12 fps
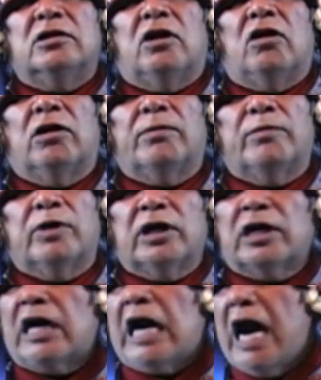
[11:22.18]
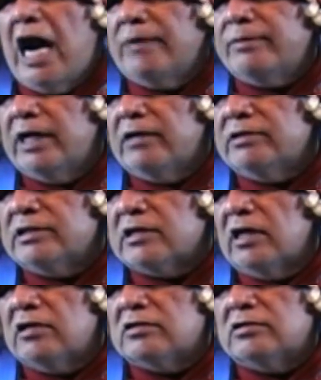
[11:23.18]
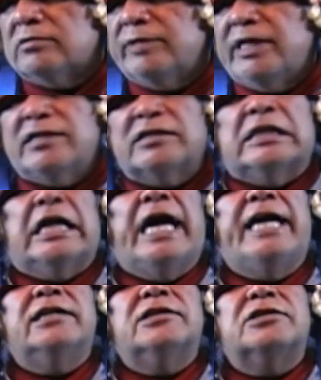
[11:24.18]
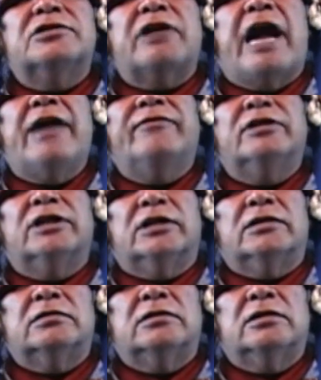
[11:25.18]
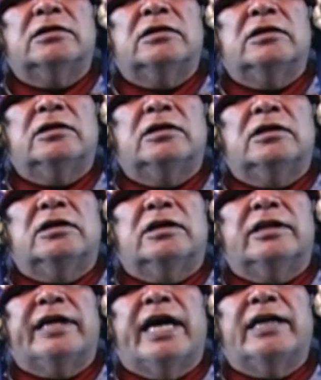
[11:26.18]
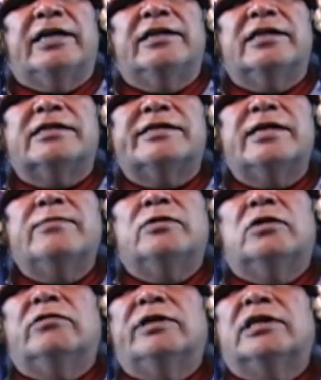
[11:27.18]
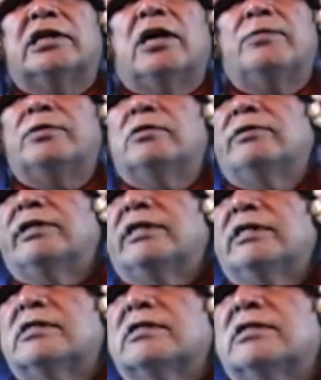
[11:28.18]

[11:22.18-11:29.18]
or Merkaba, which also means light traveler. That in the symbol, when coupled with this